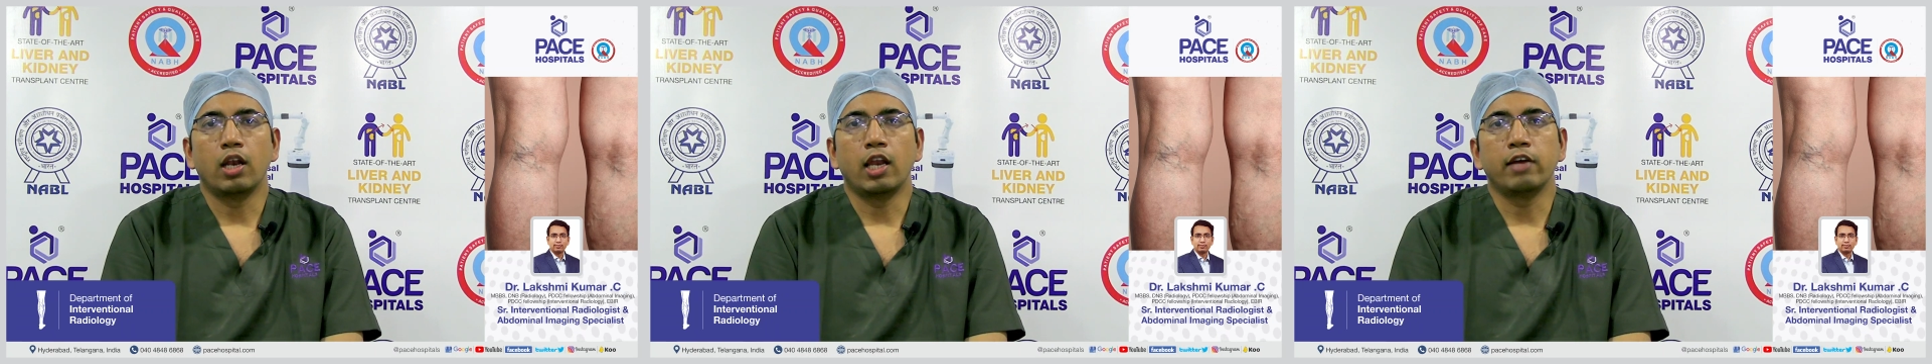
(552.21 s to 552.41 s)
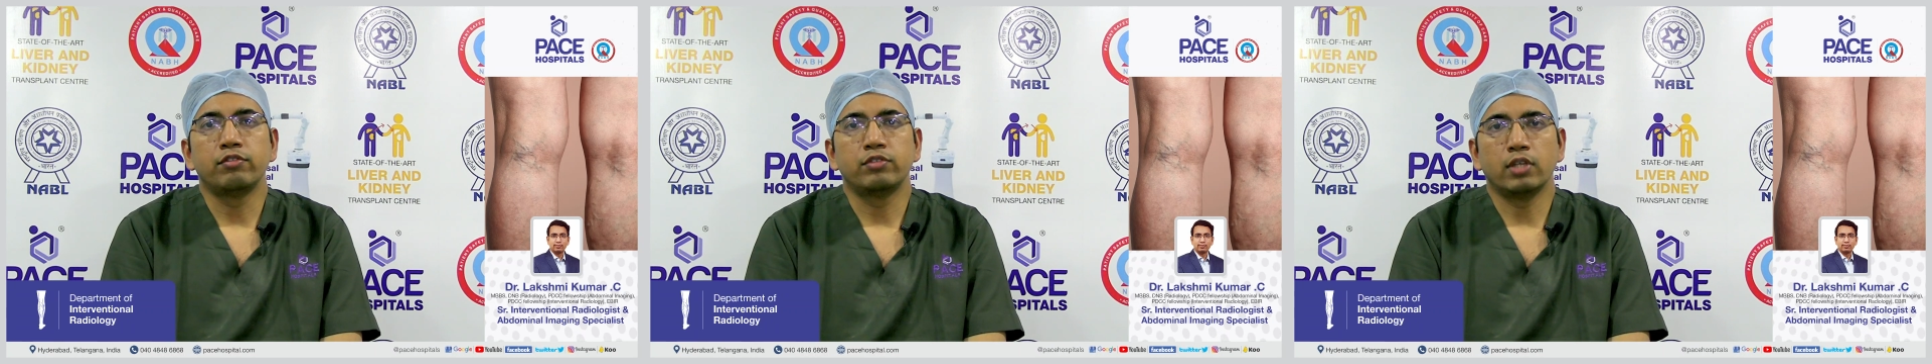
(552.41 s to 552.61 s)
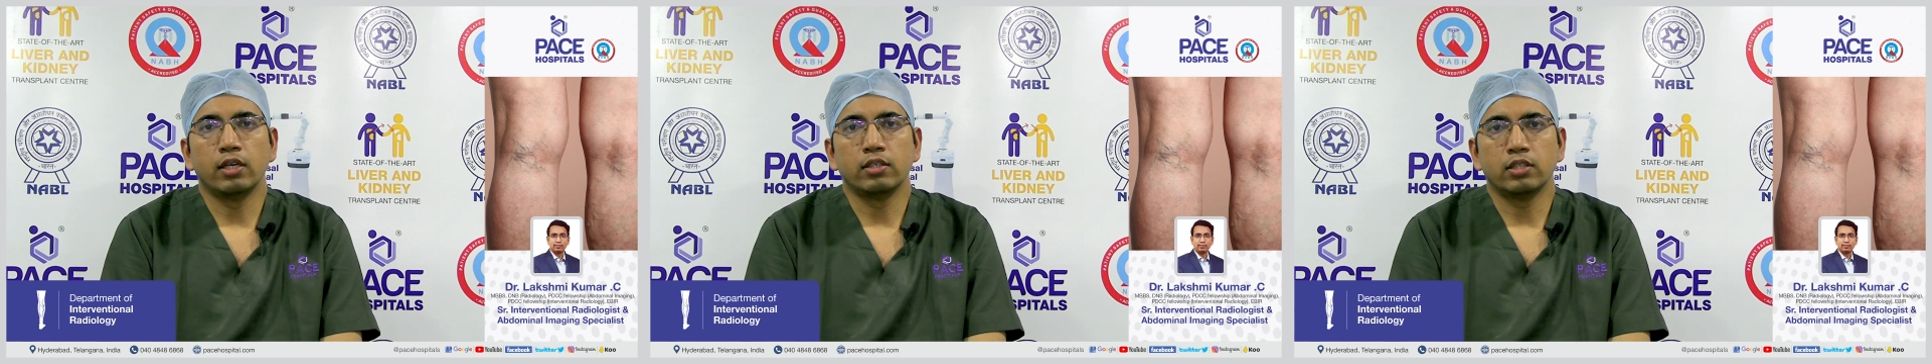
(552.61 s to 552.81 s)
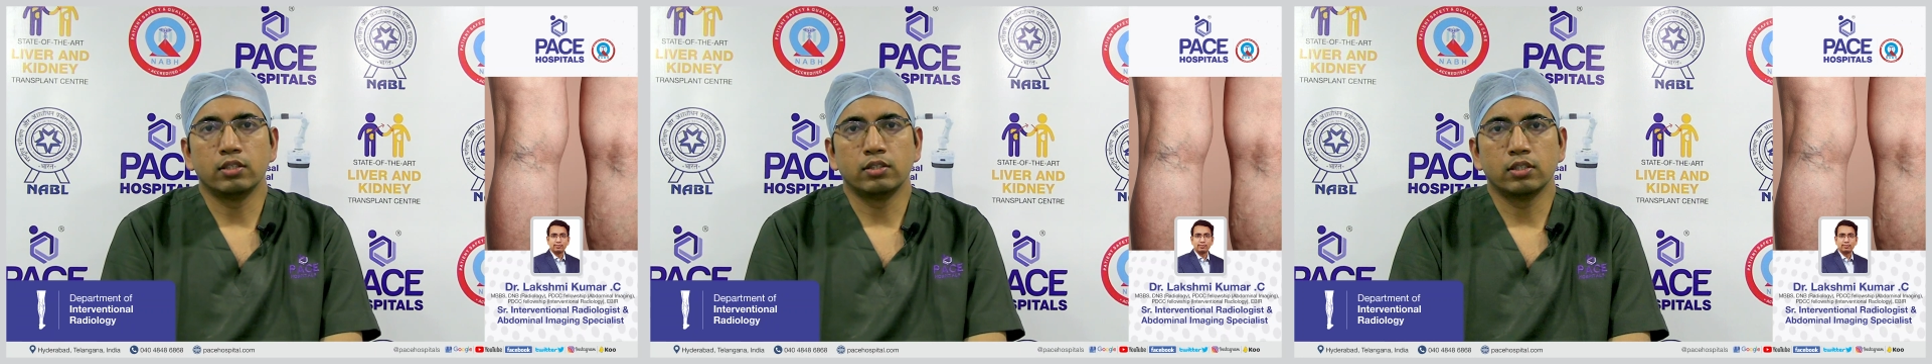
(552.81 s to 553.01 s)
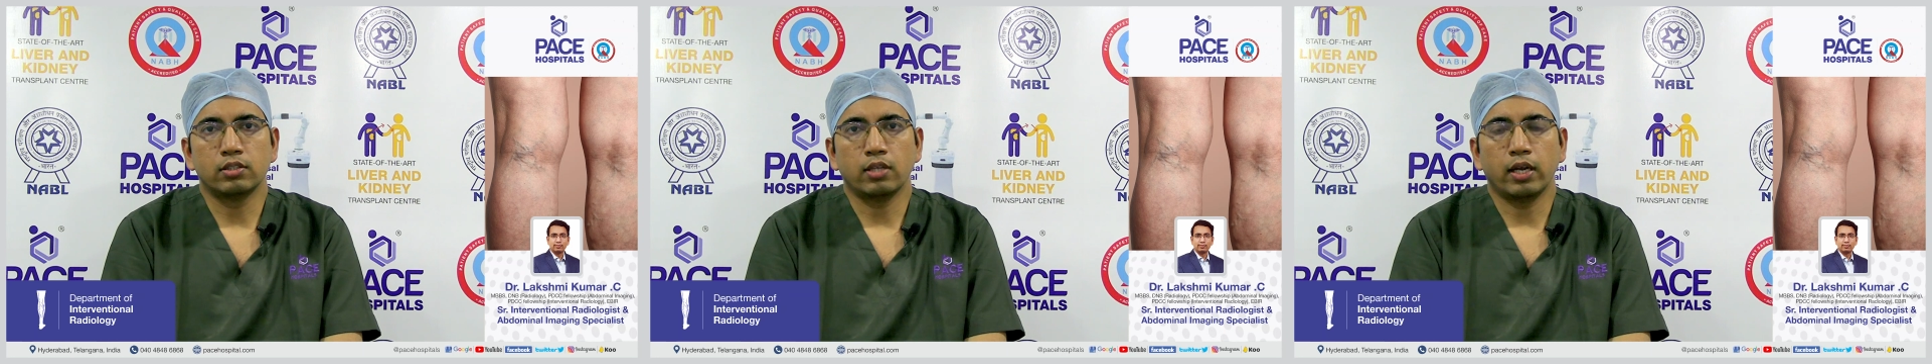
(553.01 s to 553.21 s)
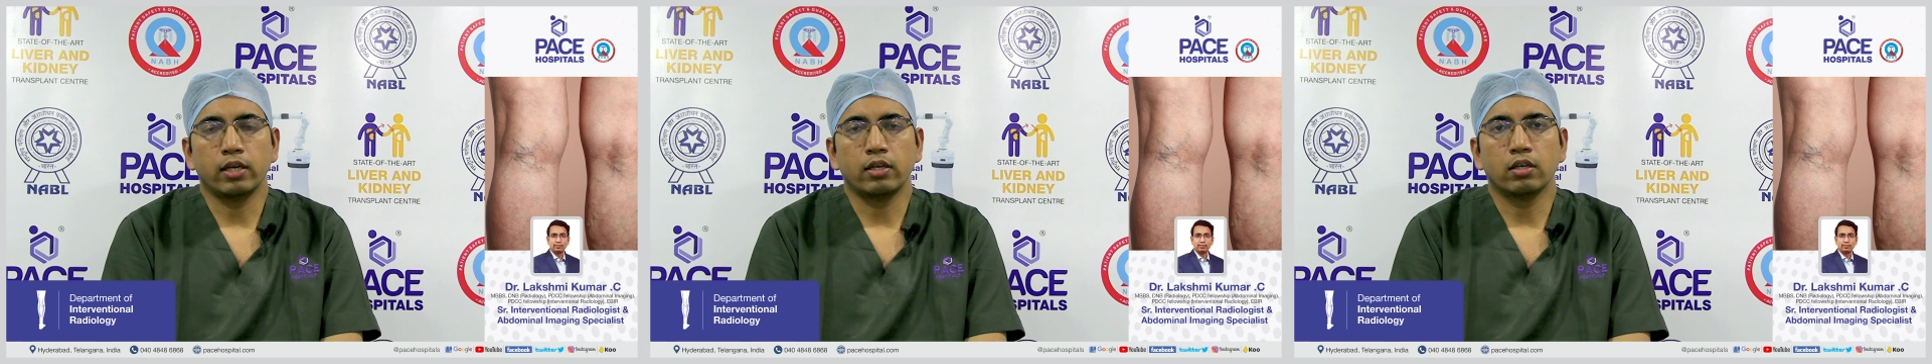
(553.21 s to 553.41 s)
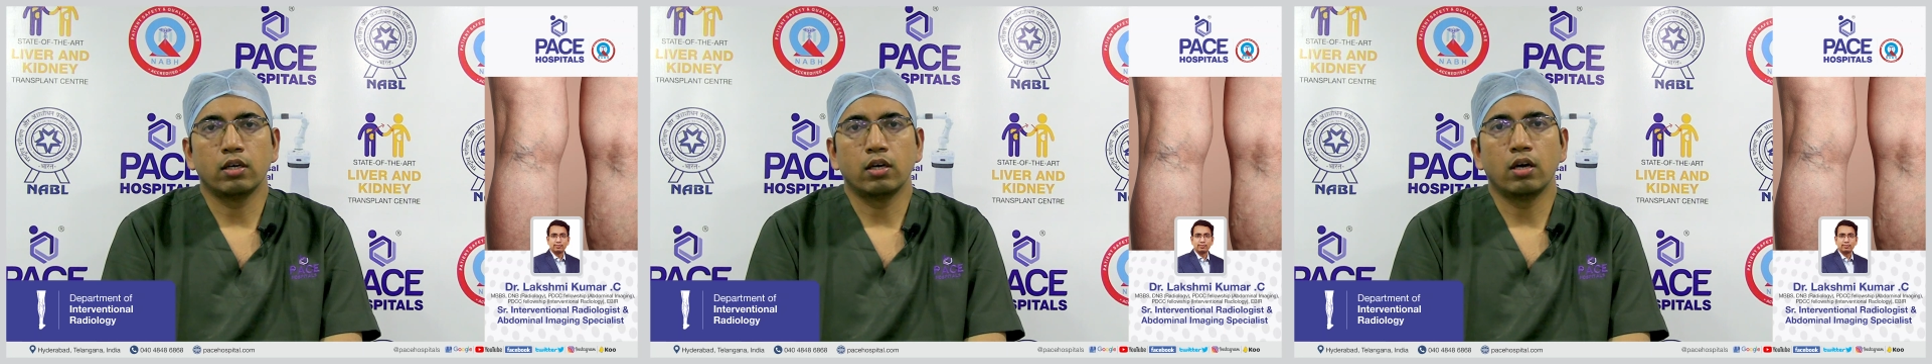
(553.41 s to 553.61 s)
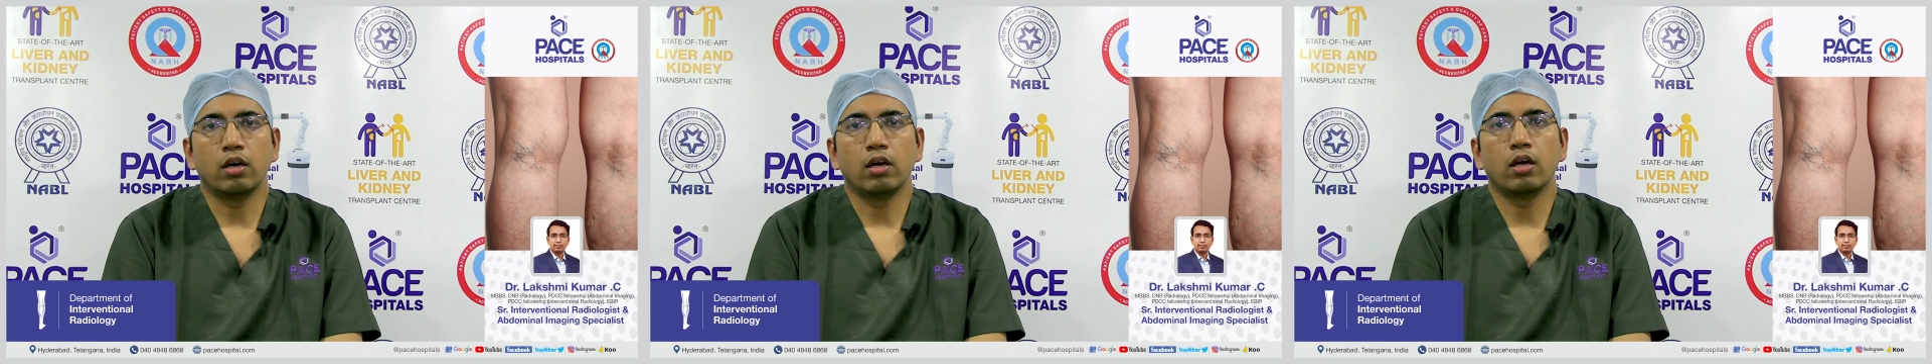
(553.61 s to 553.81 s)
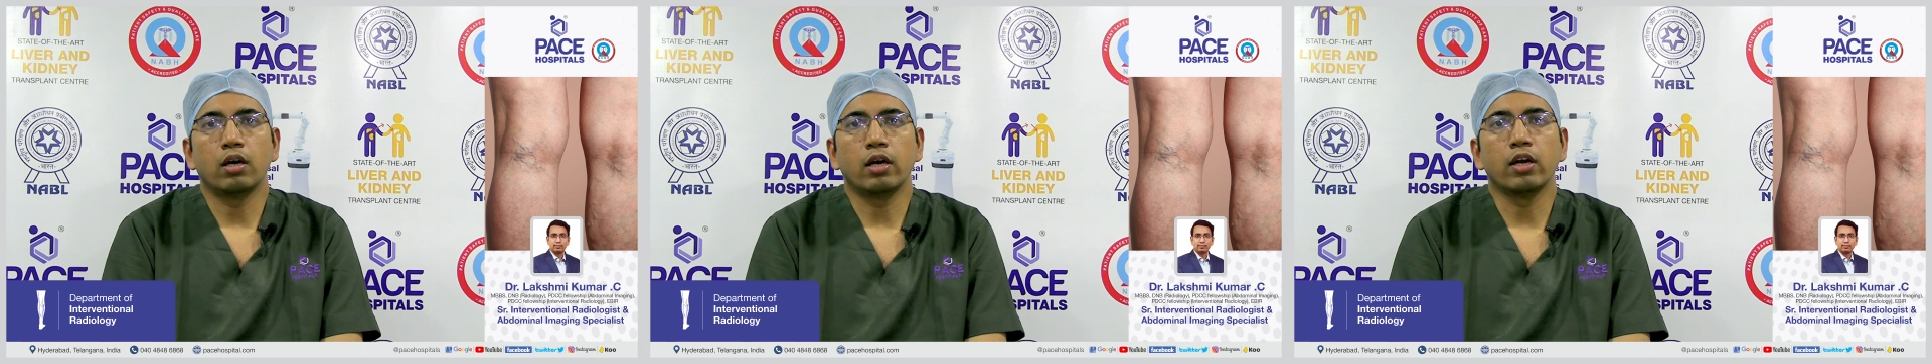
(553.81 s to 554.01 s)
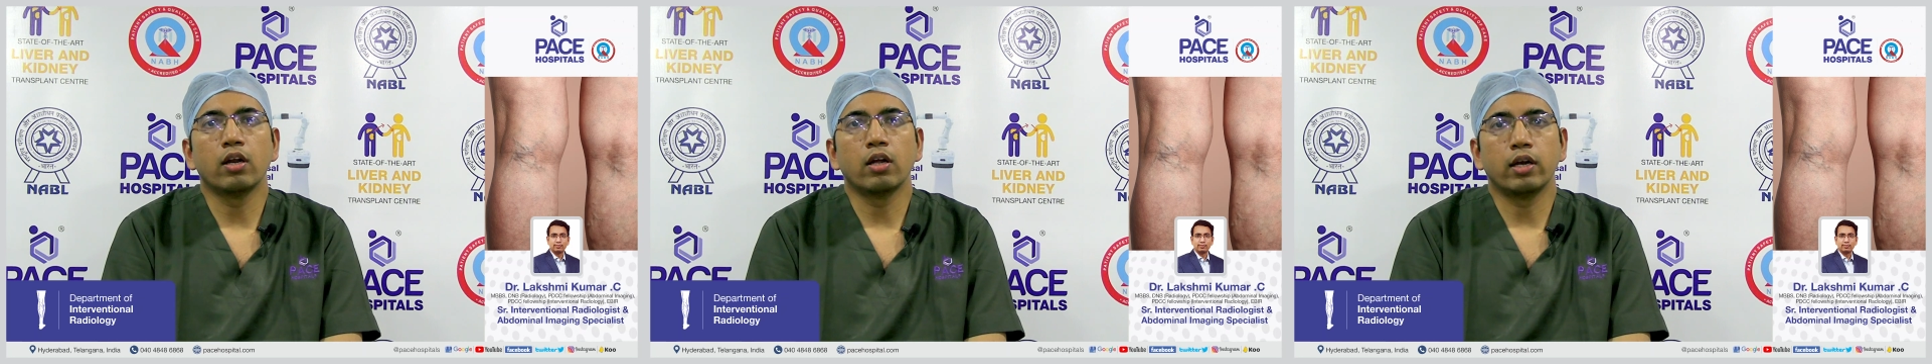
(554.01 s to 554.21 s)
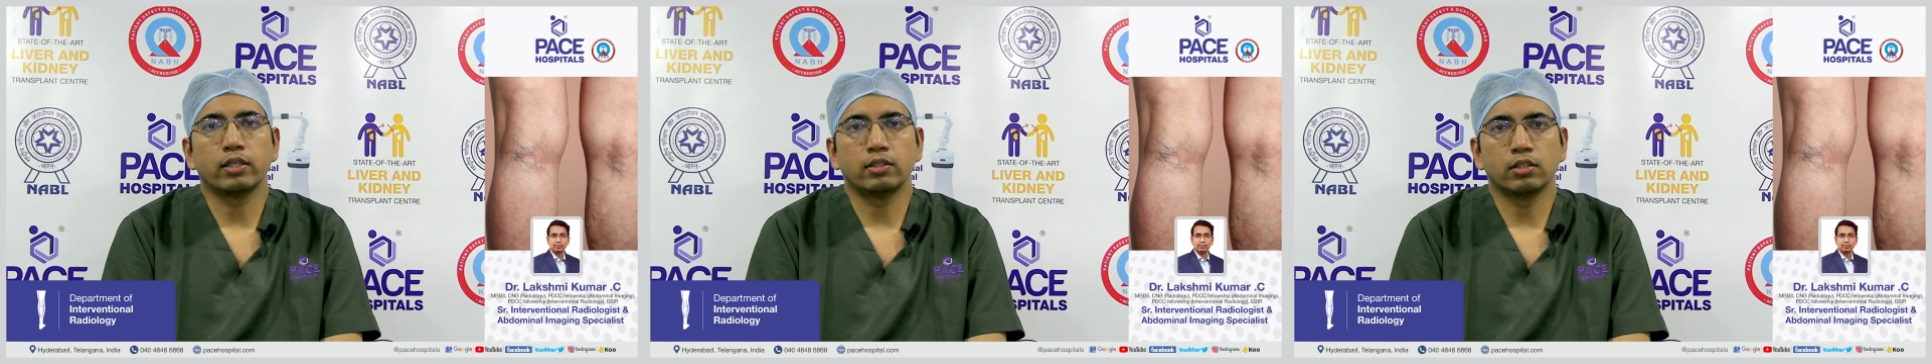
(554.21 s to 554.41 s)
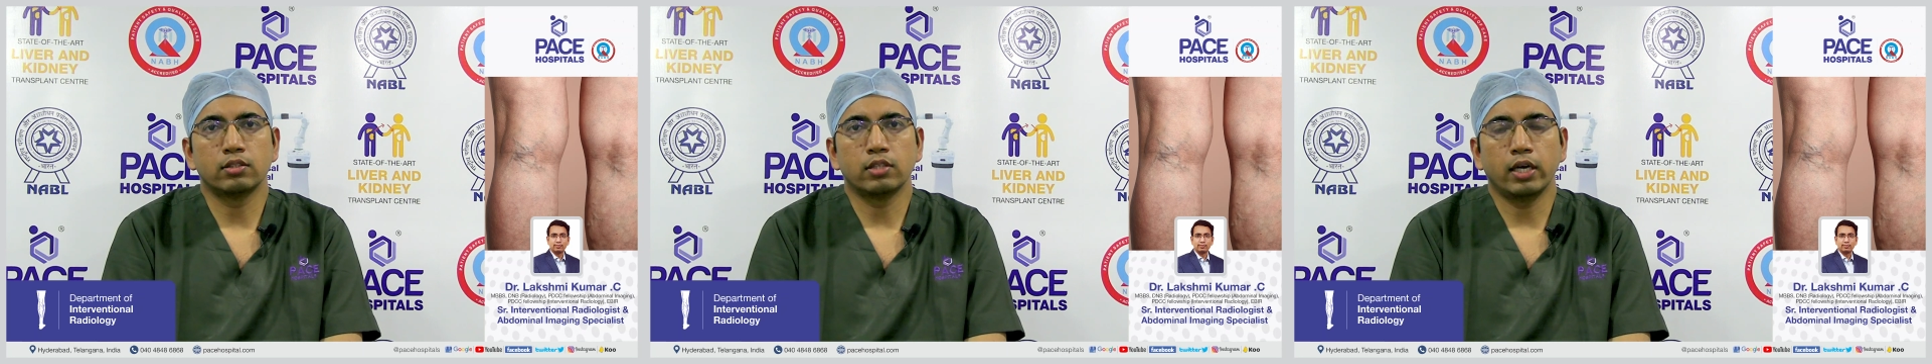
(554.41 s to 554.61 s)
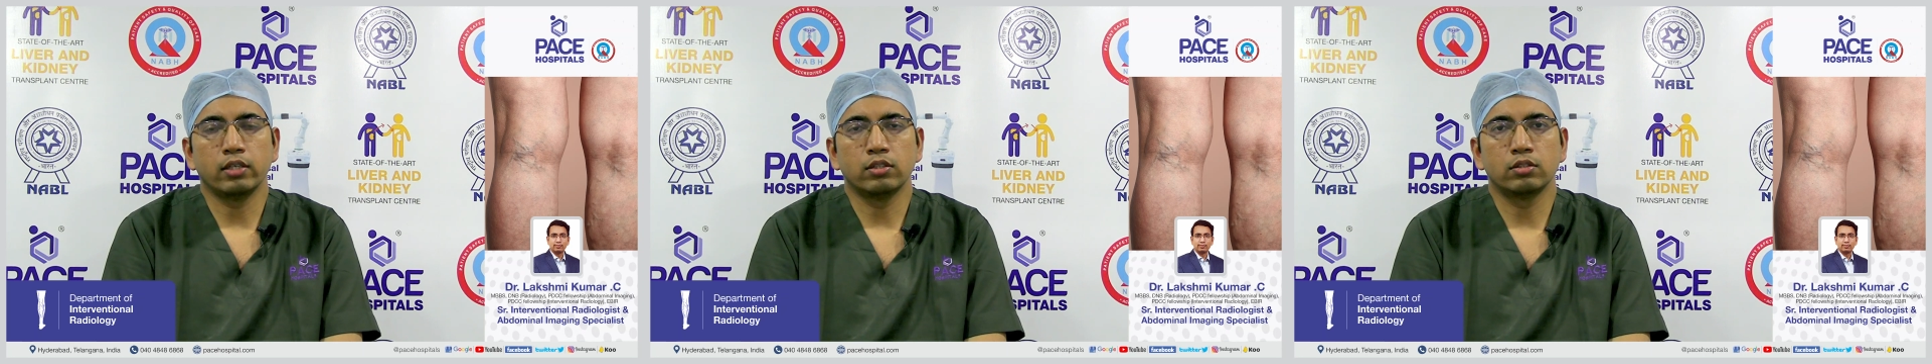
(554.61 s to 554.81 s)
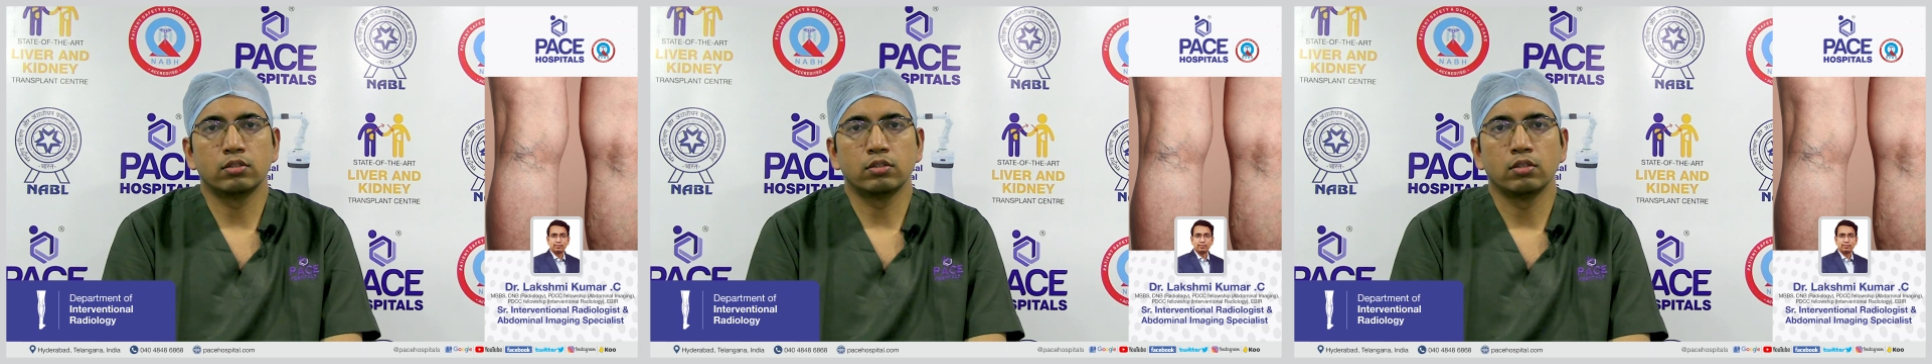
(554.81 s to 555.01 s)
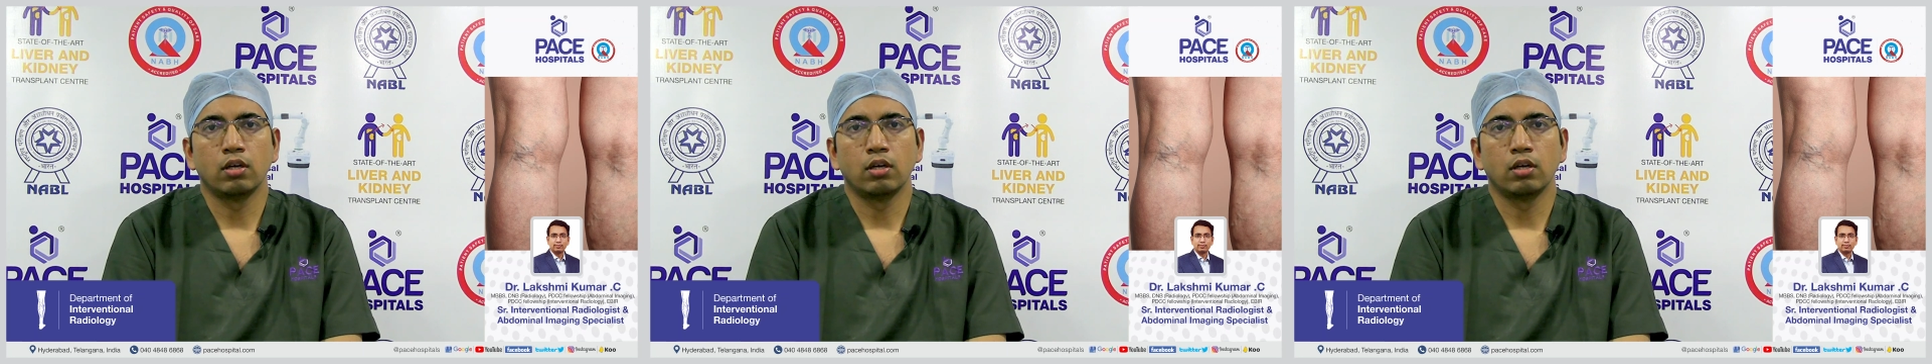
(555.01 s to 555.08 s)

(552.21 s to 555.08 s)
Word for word: lifestyle changes like regular exercise